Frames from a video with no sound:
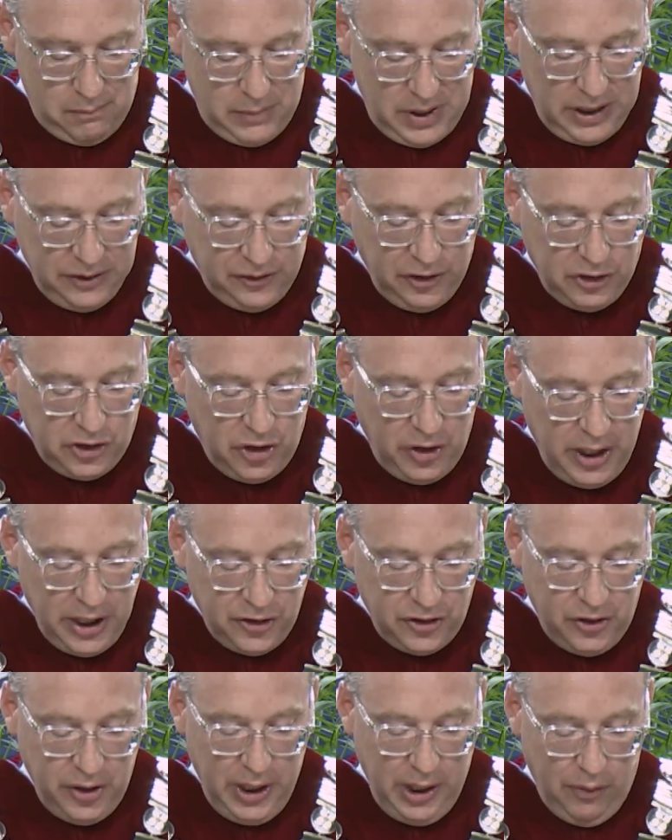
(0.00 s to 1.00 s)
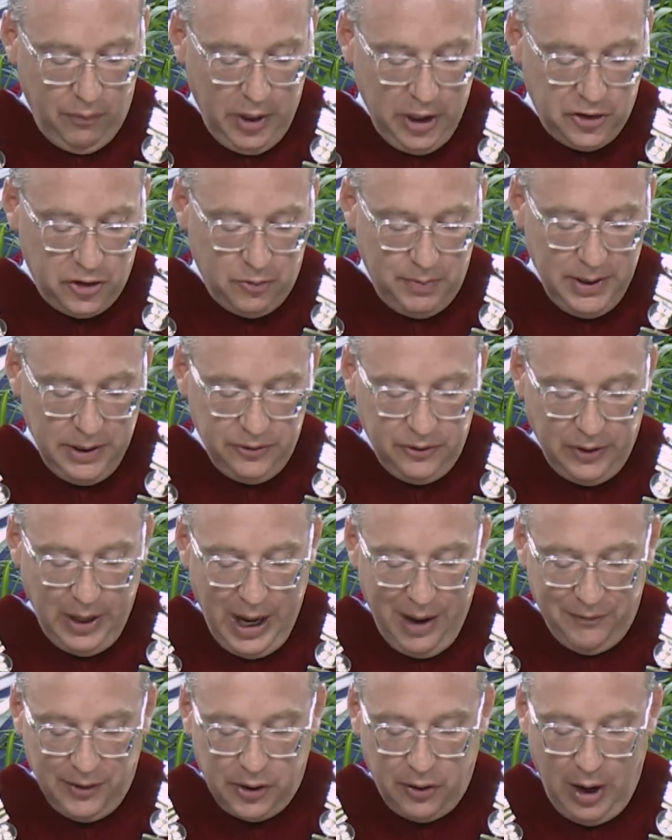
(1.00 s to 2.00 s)
It's a tradition at Richmond to
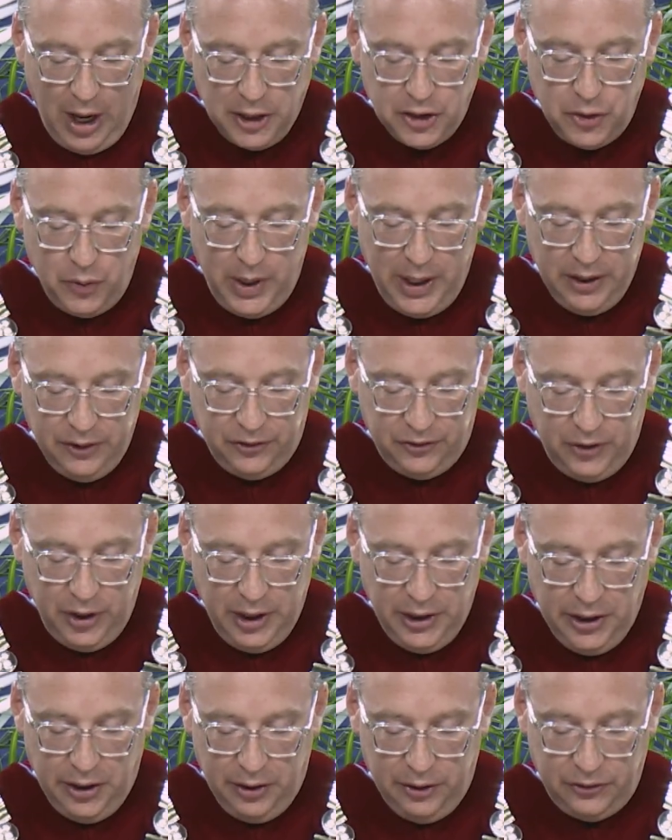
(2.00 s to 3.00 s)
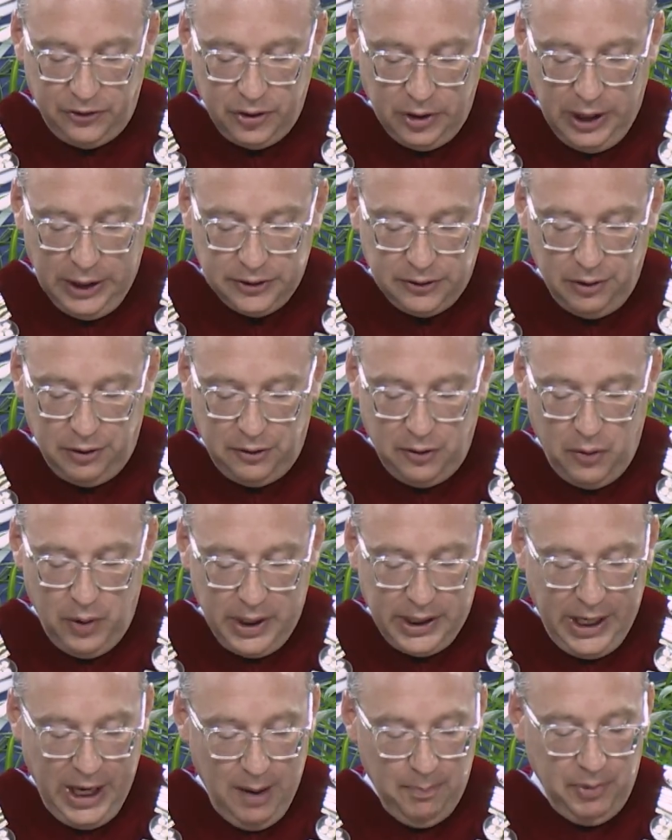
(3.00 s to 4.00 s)
have a graduating senior selected through a
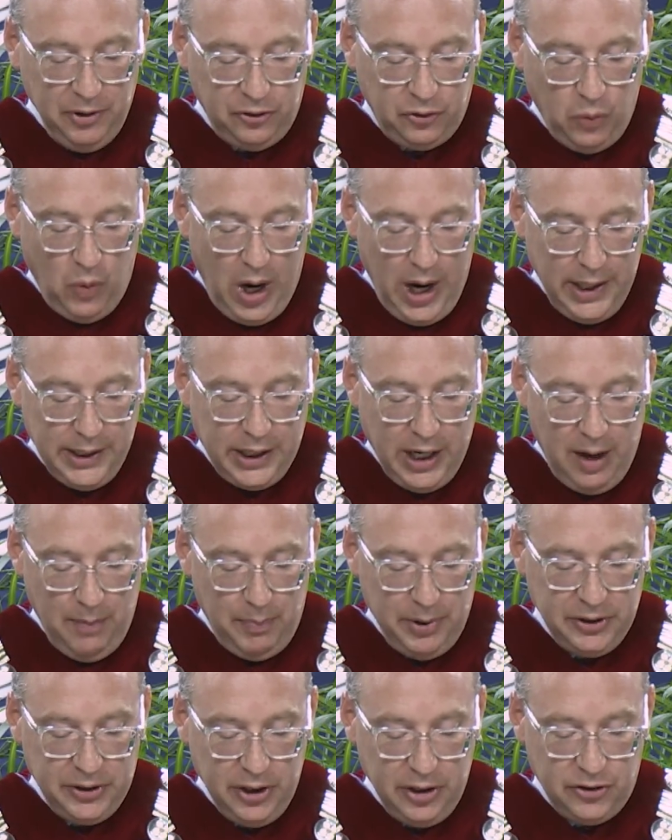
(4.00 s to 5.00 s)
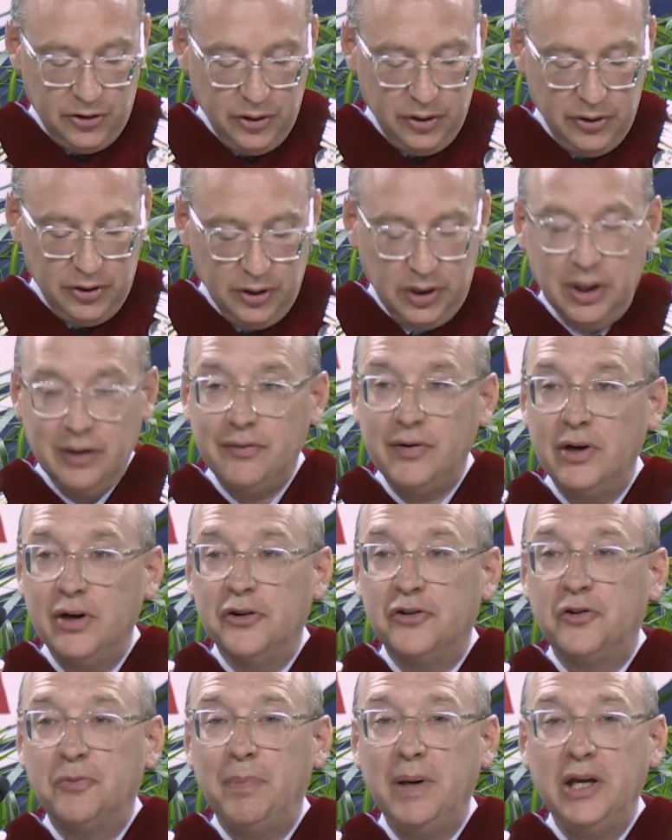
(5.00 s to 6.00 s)
campus-wide competition deliver
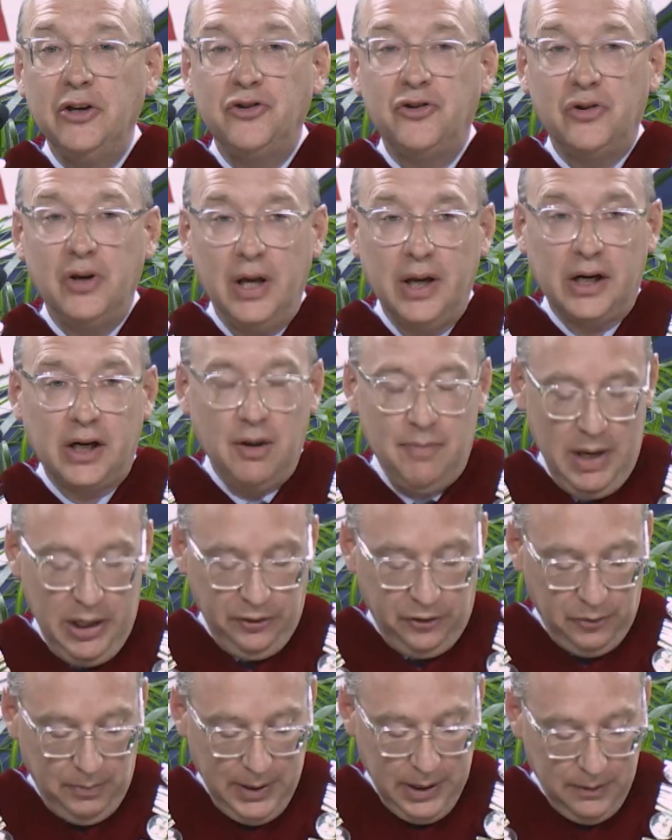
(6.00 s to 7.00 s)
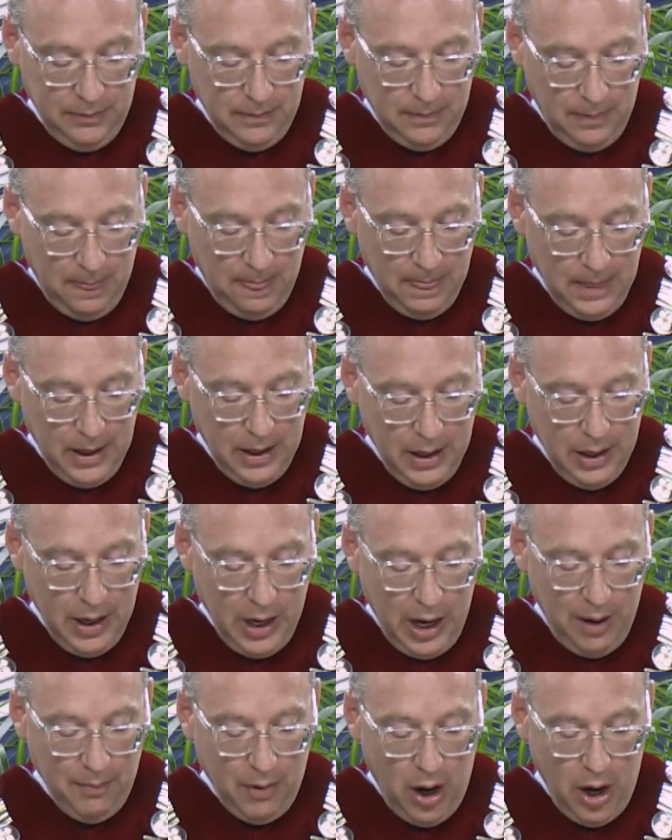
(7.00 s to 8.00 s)
a speech at commencement.
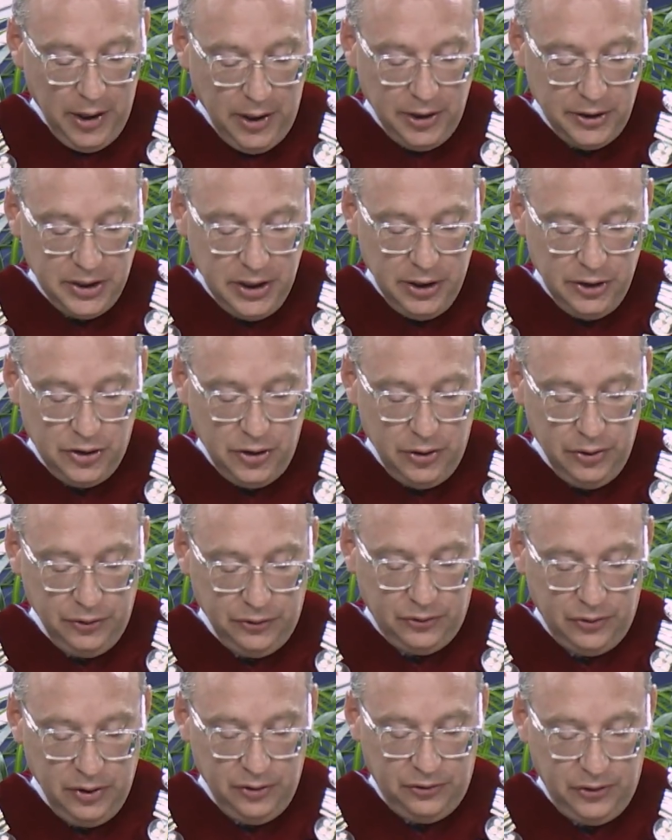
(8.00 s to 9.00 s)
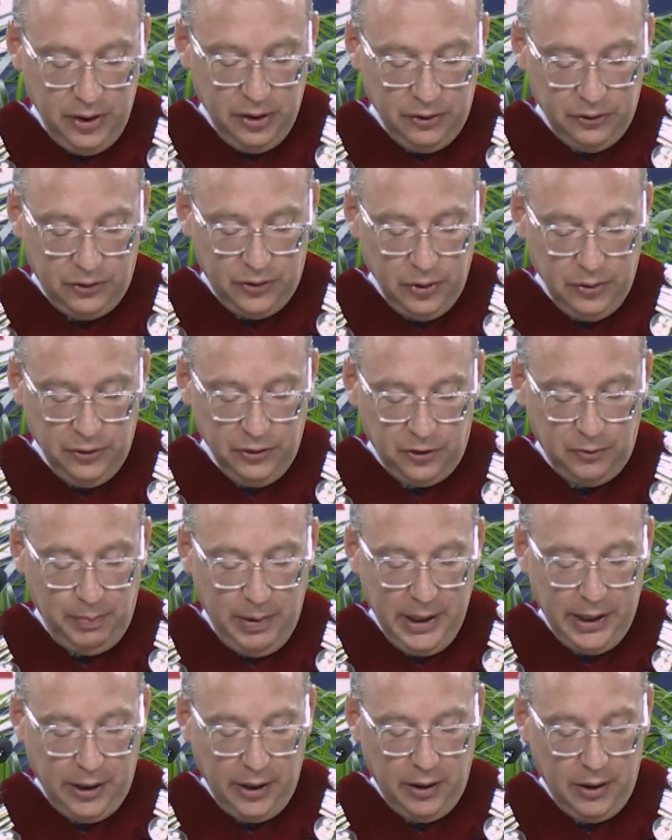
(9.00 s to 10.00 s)
I'm honored to introduce this year's student
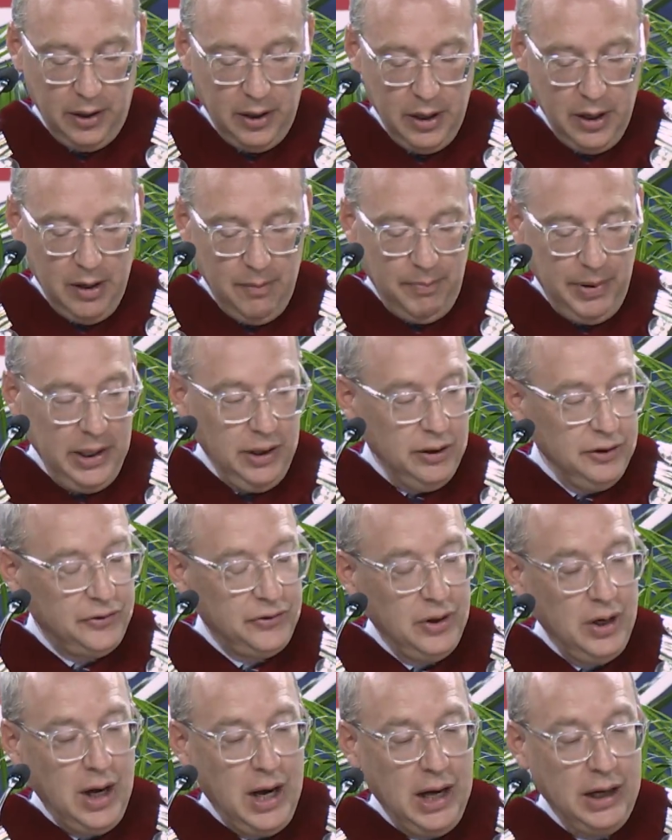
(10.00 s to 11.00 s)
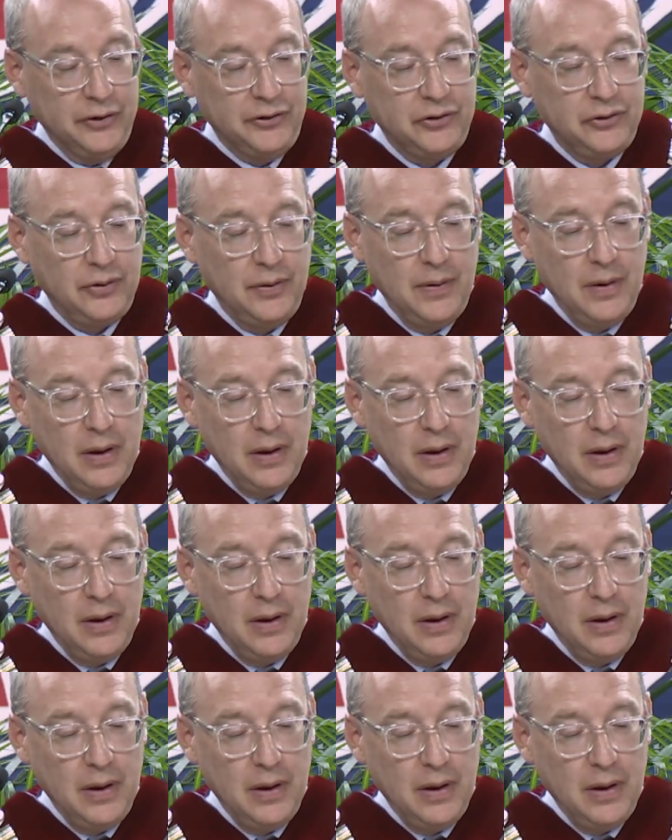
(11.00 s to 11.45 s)
speaker, Peterson Haas.